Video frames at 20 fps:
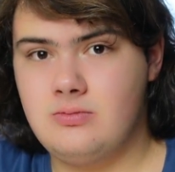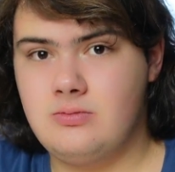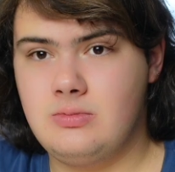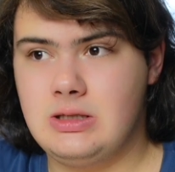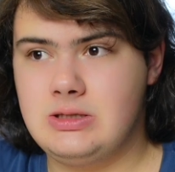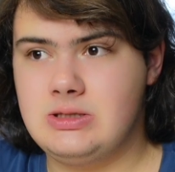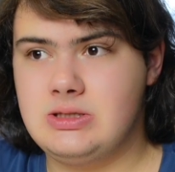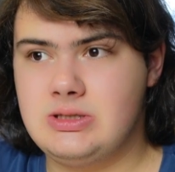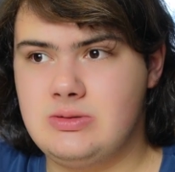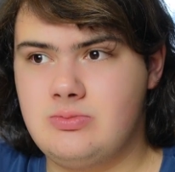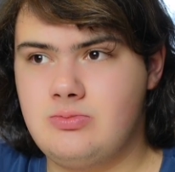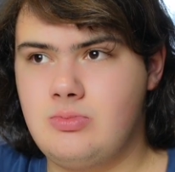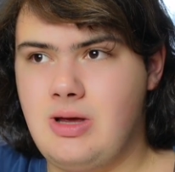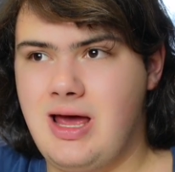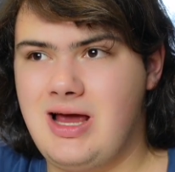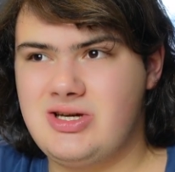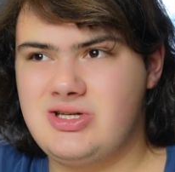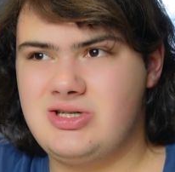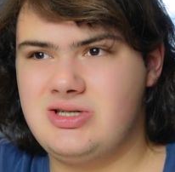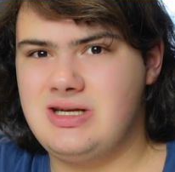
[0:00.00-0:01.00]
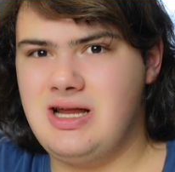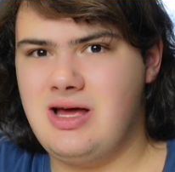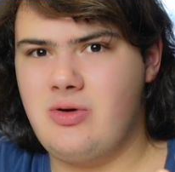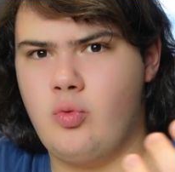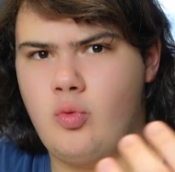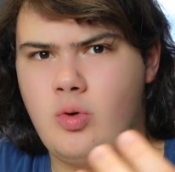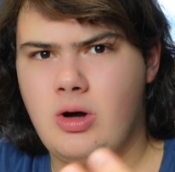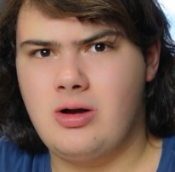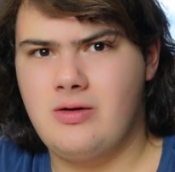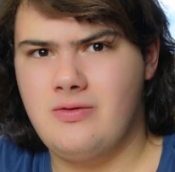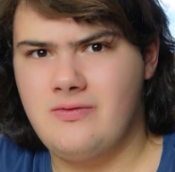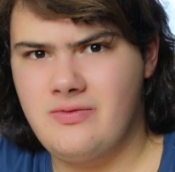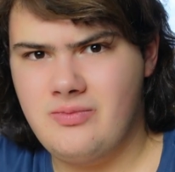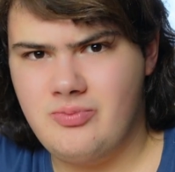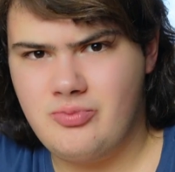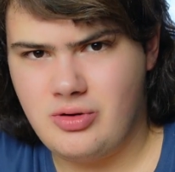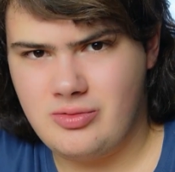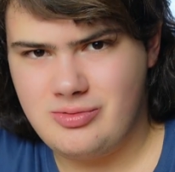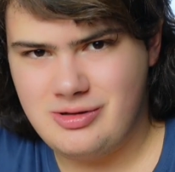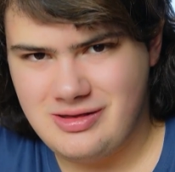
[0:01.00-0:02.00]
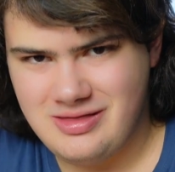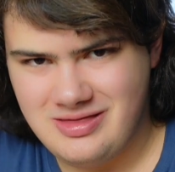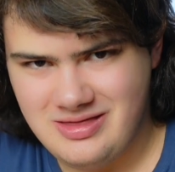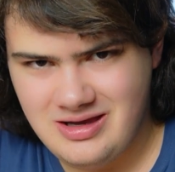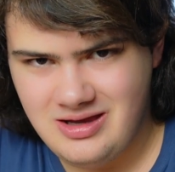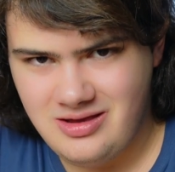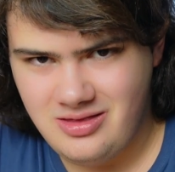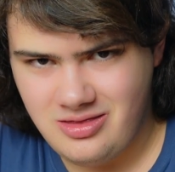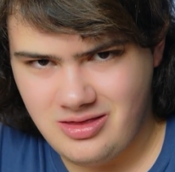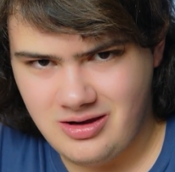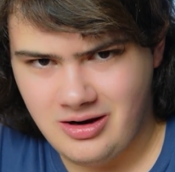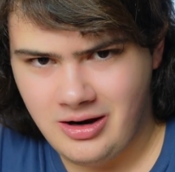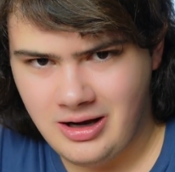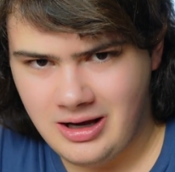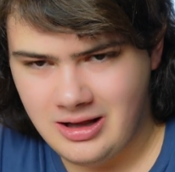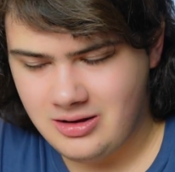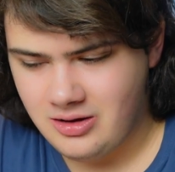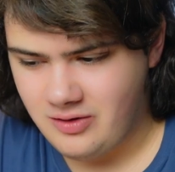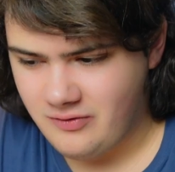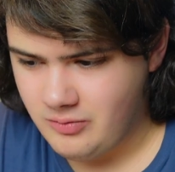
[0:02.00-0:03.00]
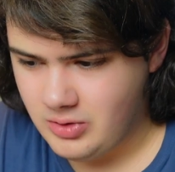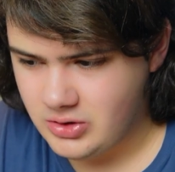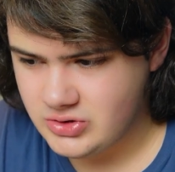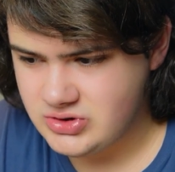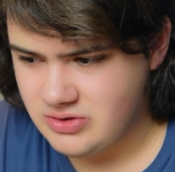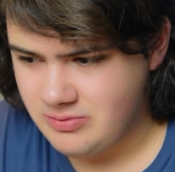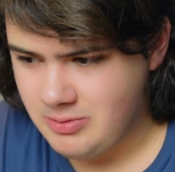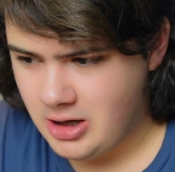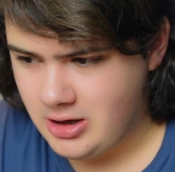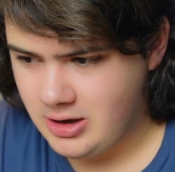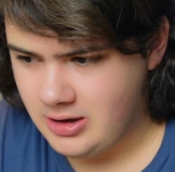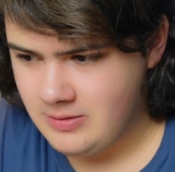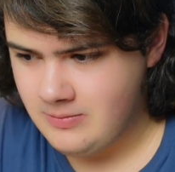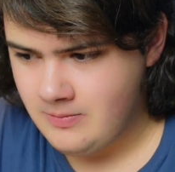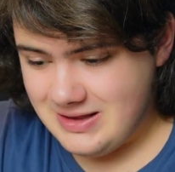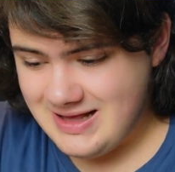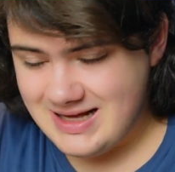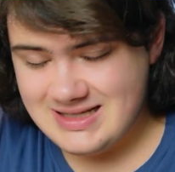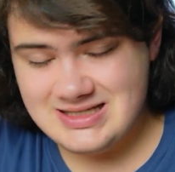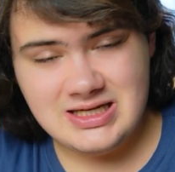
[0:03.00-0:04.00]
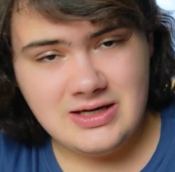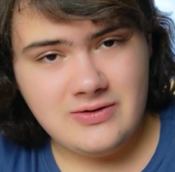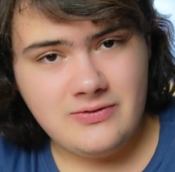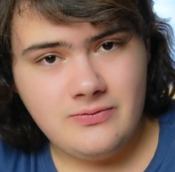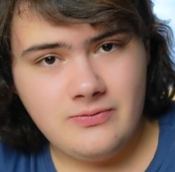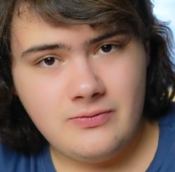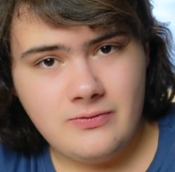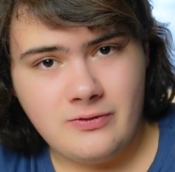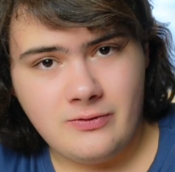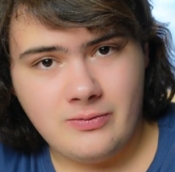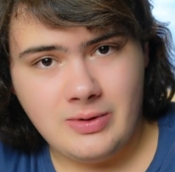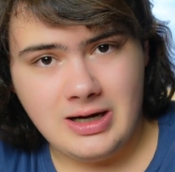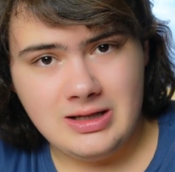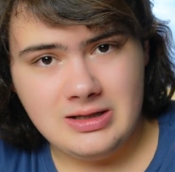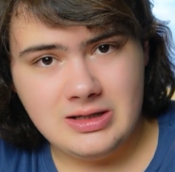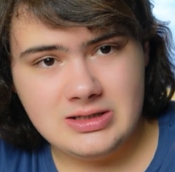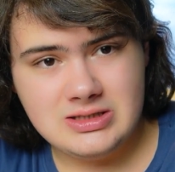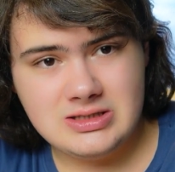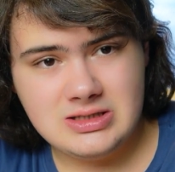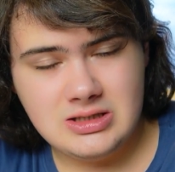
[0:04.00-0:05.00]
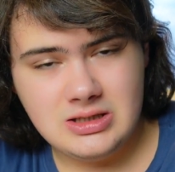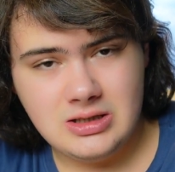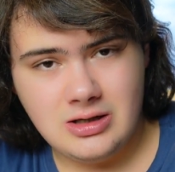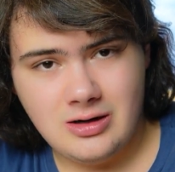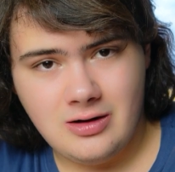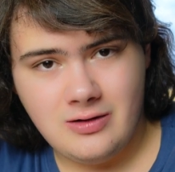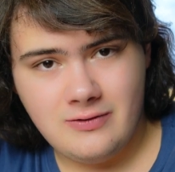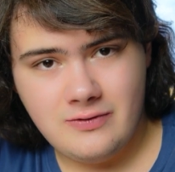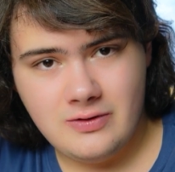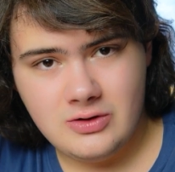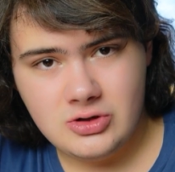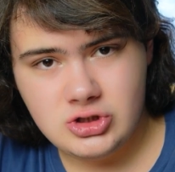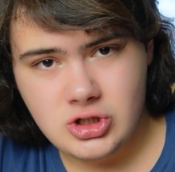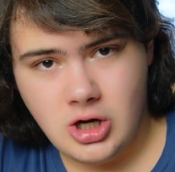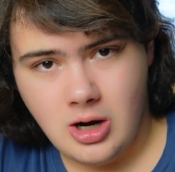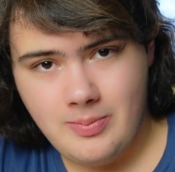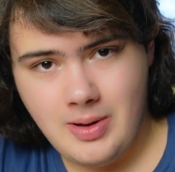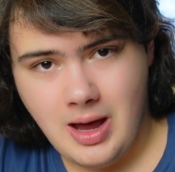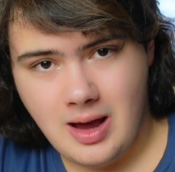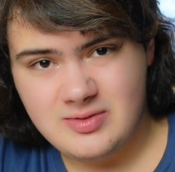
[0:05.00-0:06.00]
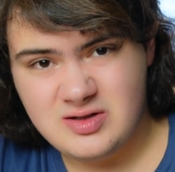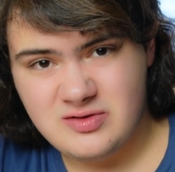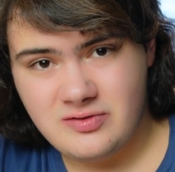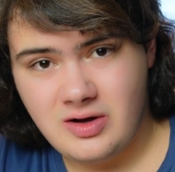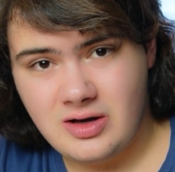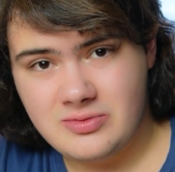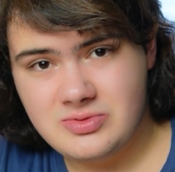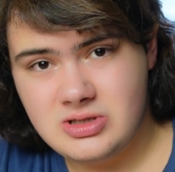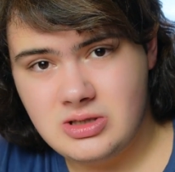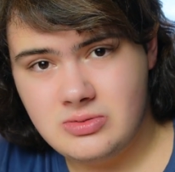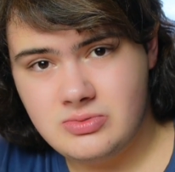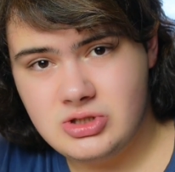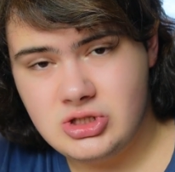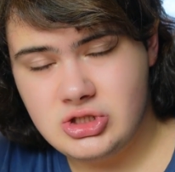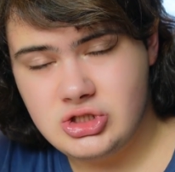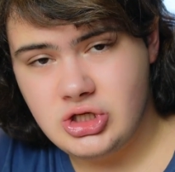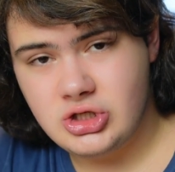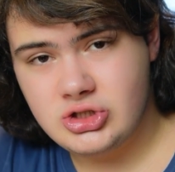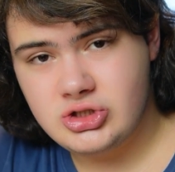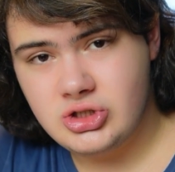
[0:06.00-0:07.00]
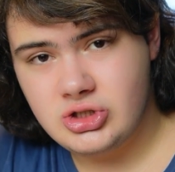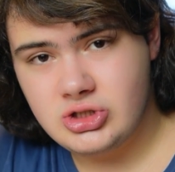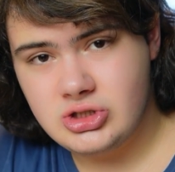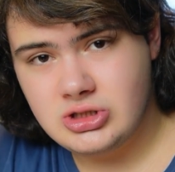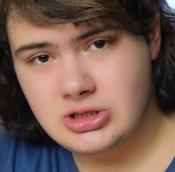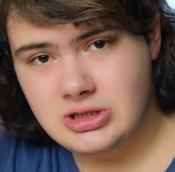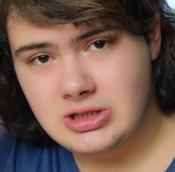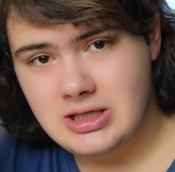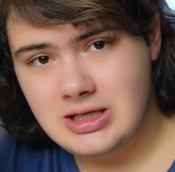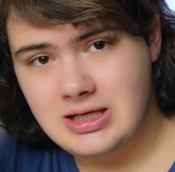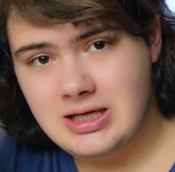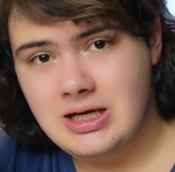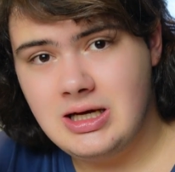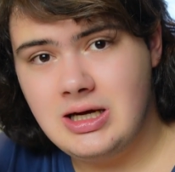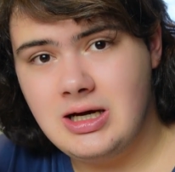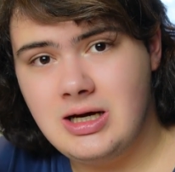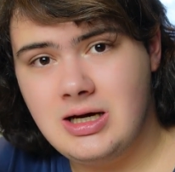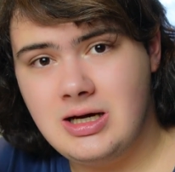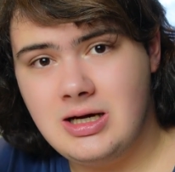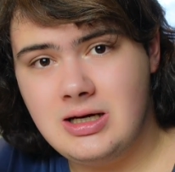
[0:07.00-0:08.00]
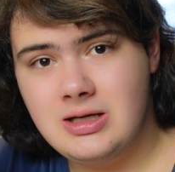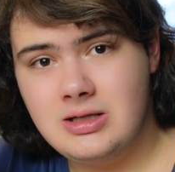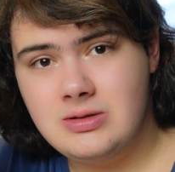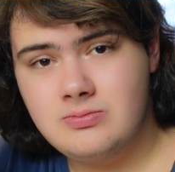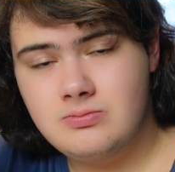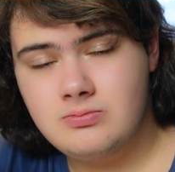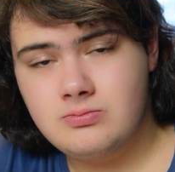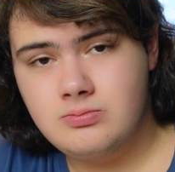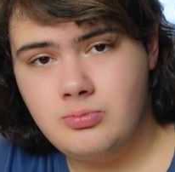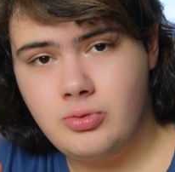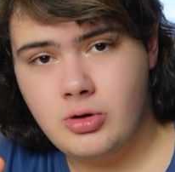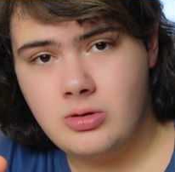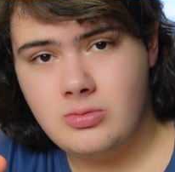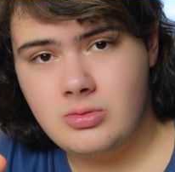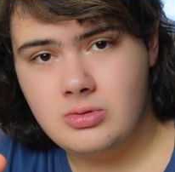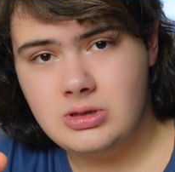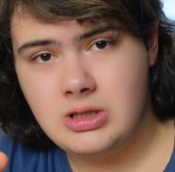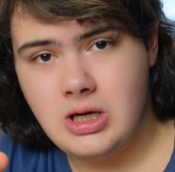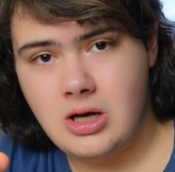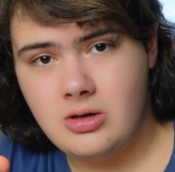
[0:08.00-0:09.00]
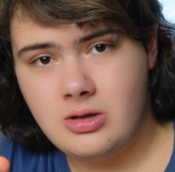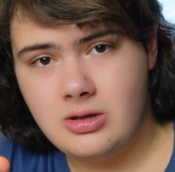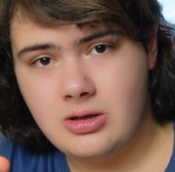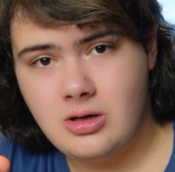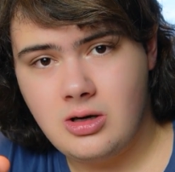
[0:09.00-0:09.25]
It's actually not one of probably the thing I love most about it. That's it for my list of top apps. If you have some suggestions, uh, put them down in the